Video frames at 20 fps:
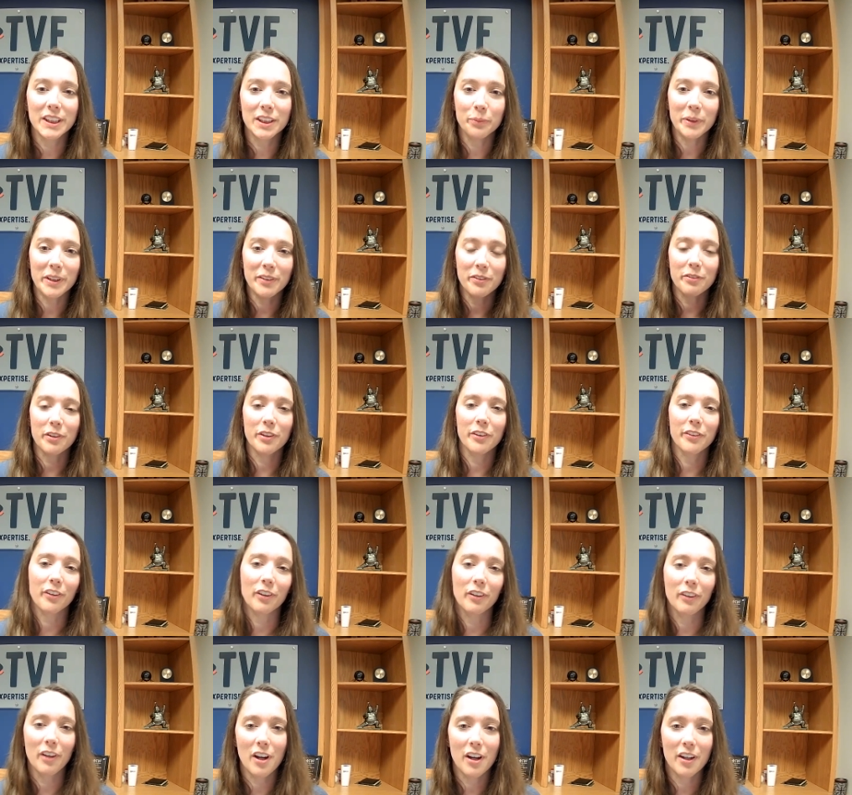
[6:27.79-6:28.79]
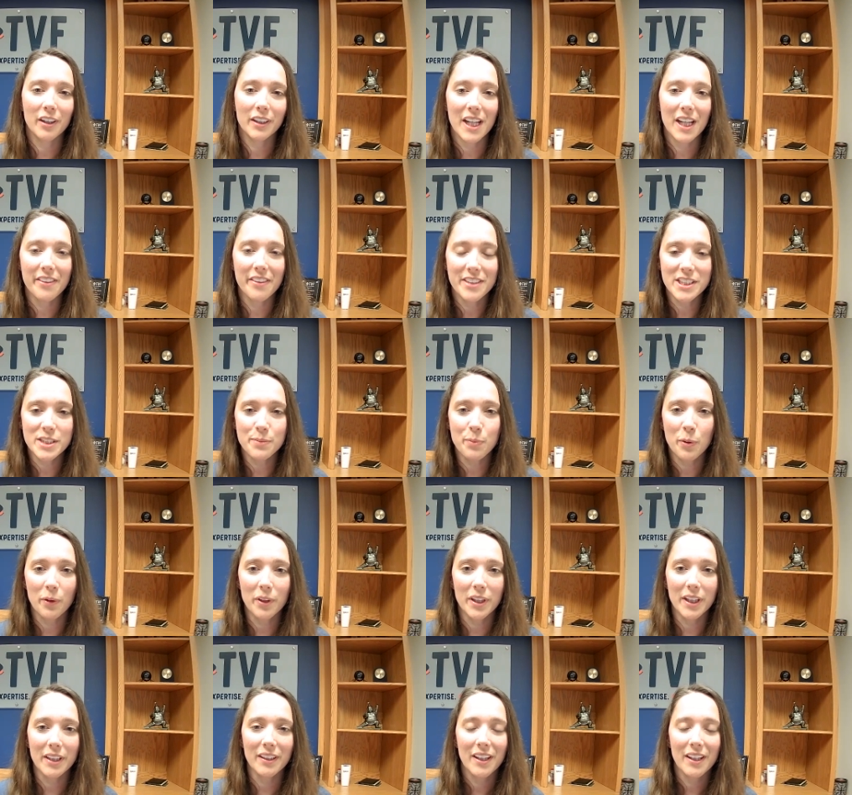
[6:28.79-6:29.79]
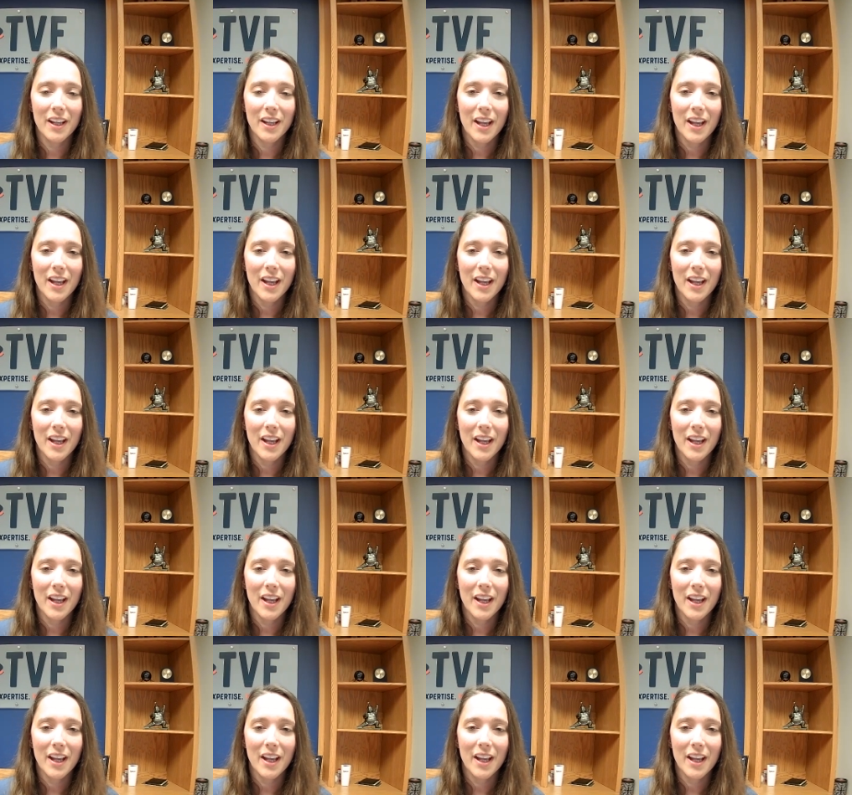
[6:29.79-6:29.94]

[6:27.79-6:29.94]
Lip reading: to be further along at this point,